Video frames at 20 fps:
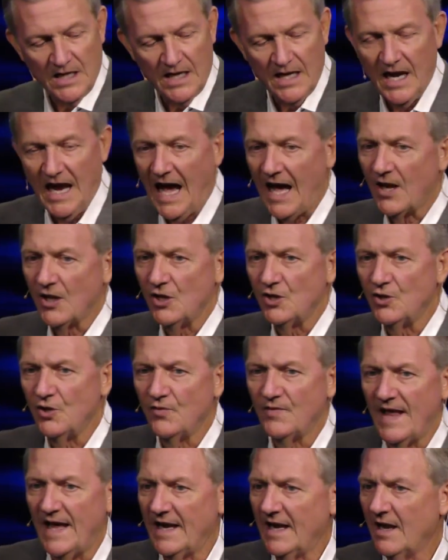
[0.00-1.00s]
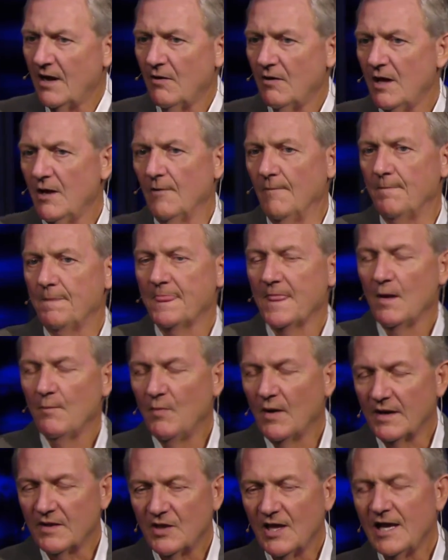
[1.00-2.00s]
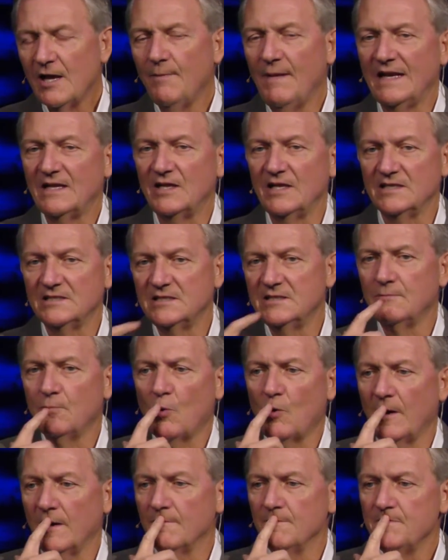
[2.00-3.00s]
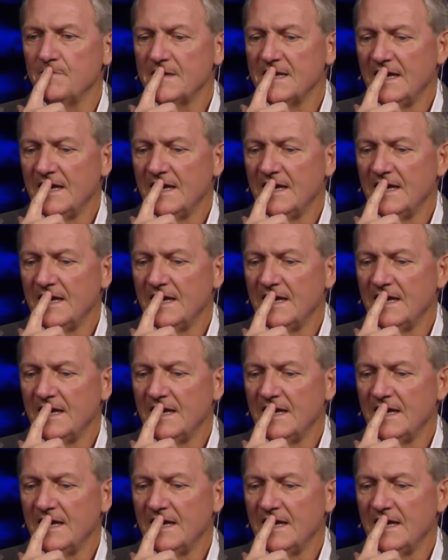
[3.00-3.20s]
How do you do that? I don't know. But think about this in the morning.